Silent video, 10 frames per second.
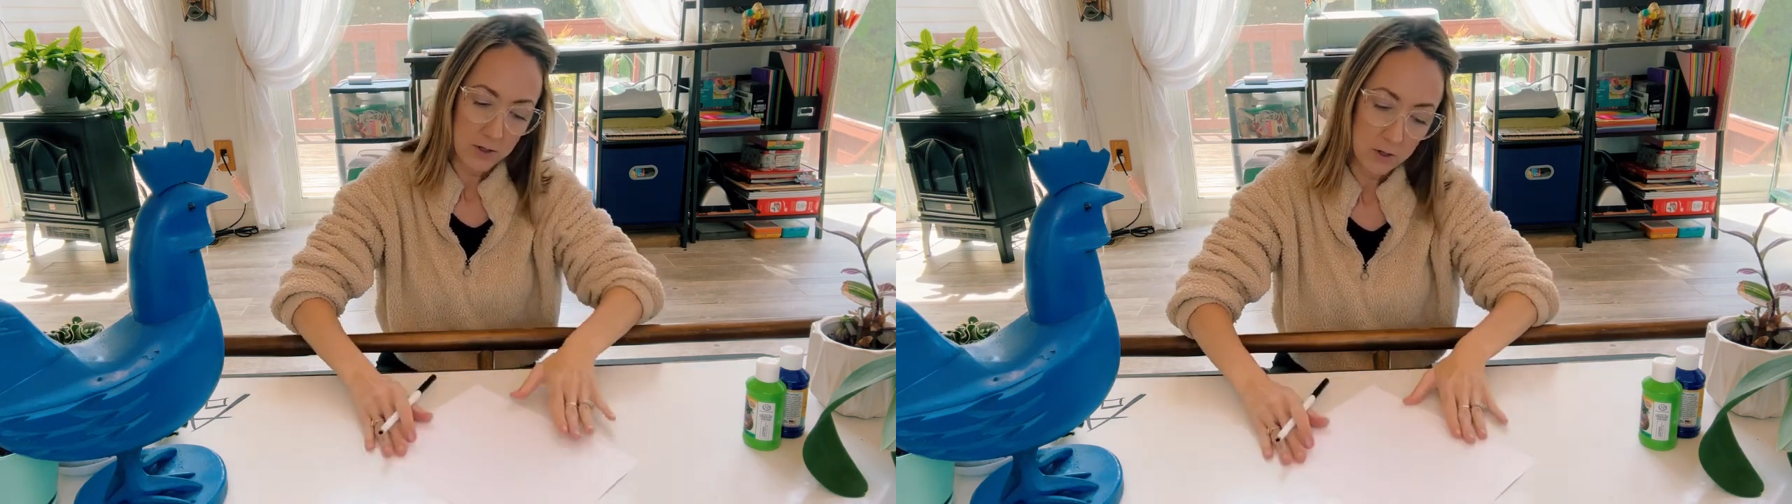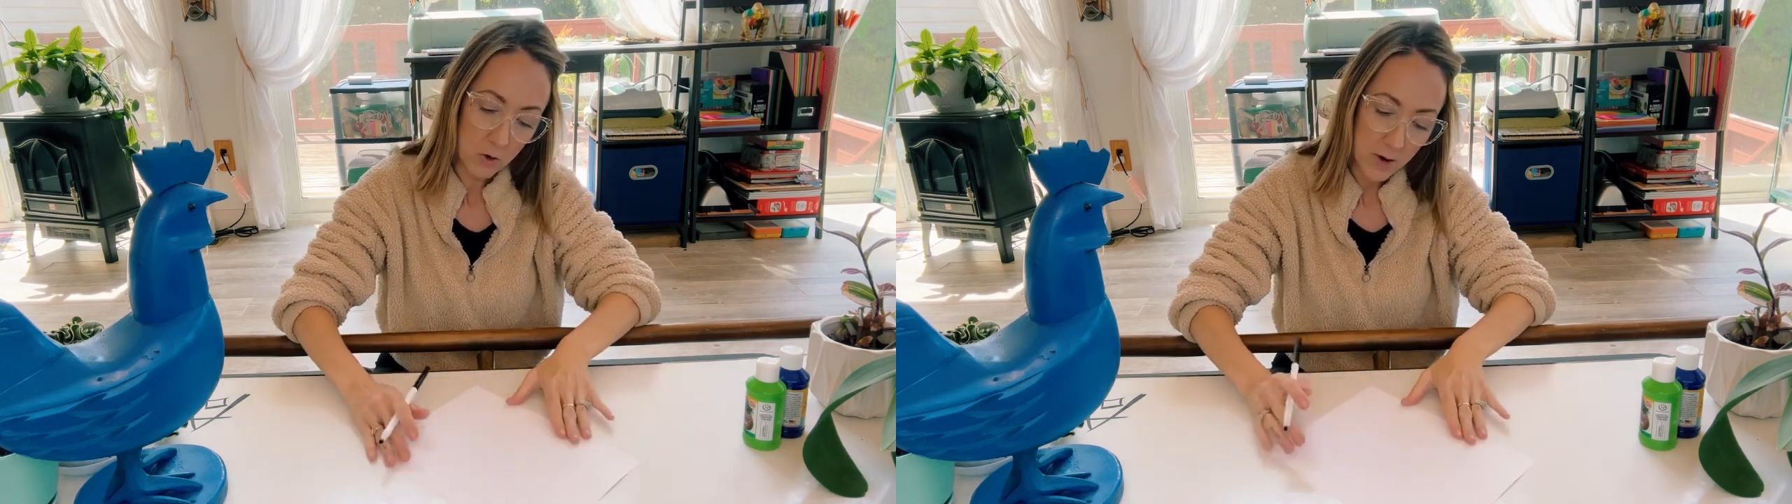
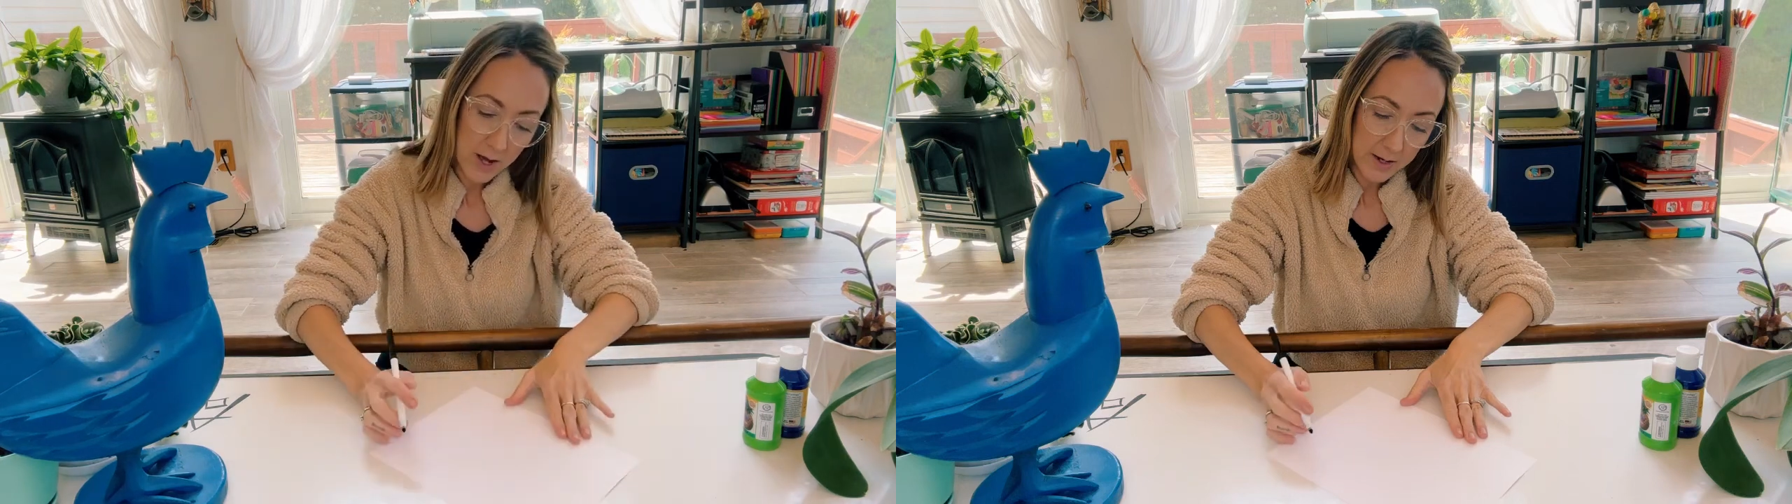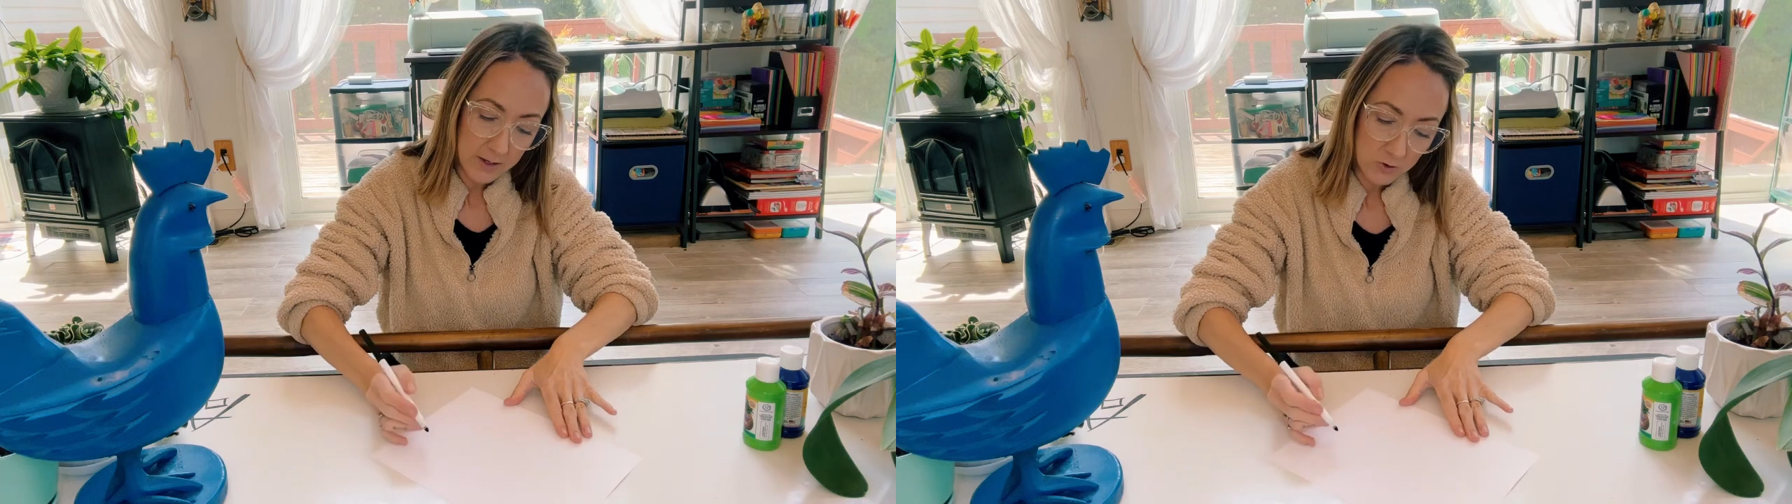go
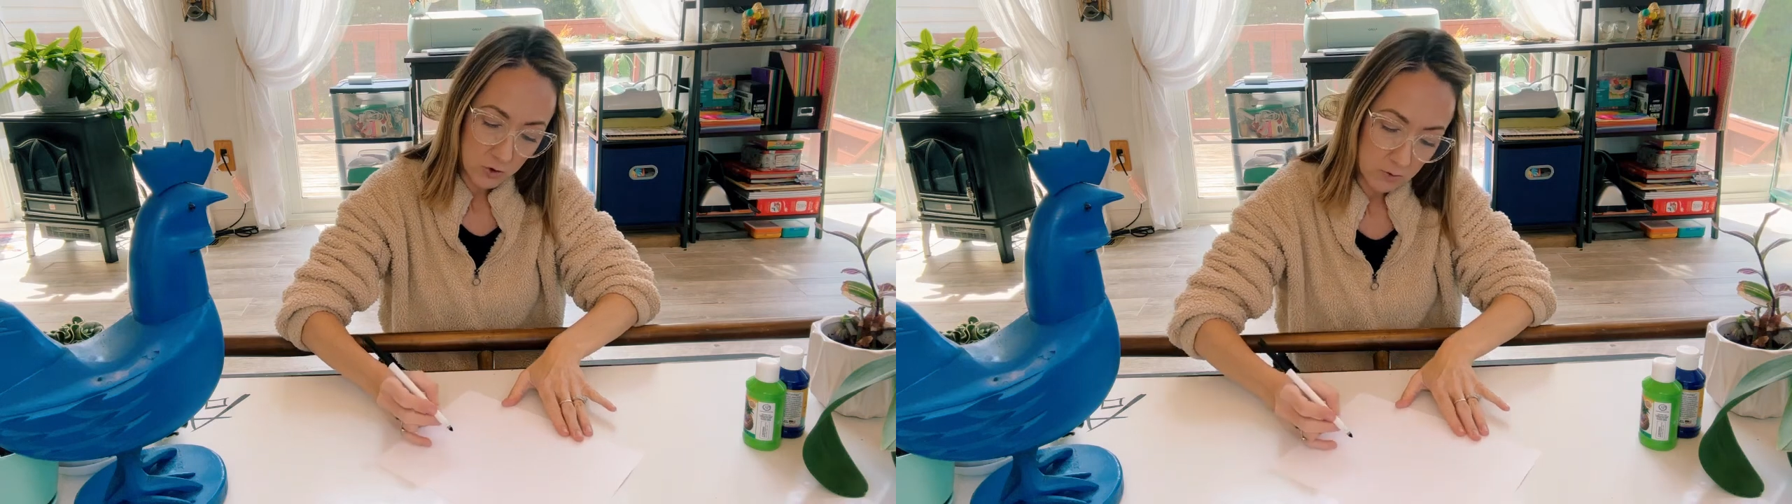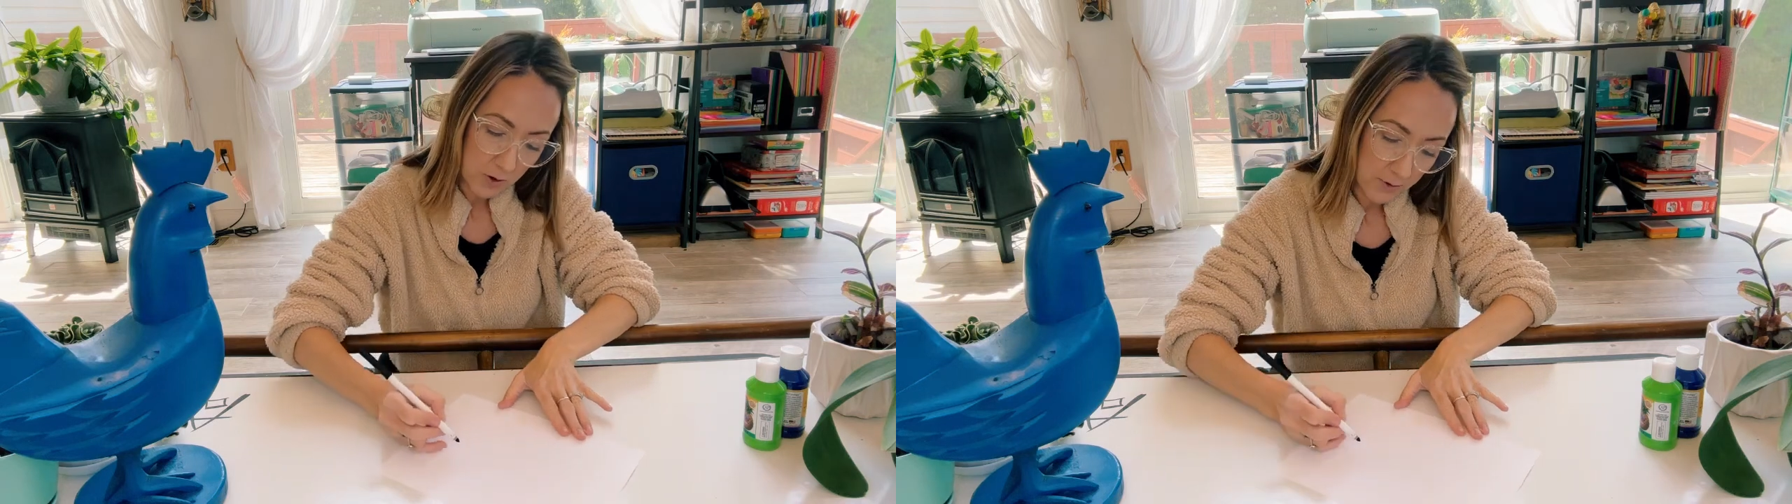ahead and
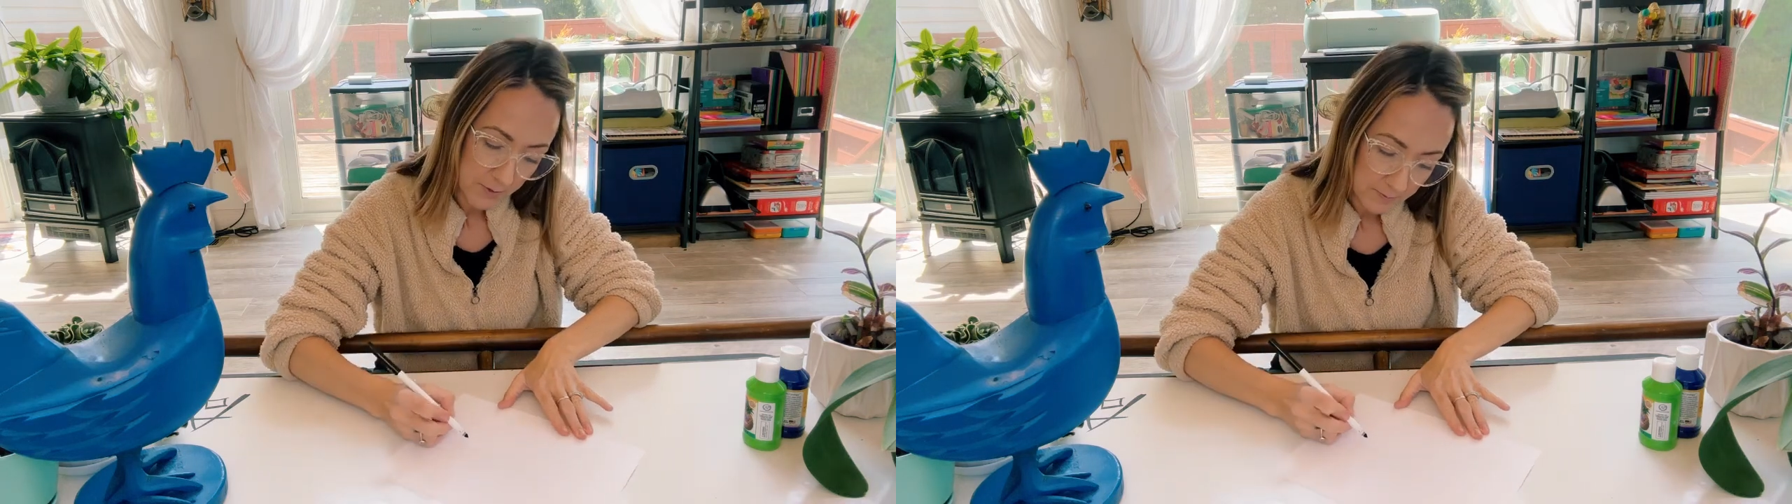draw the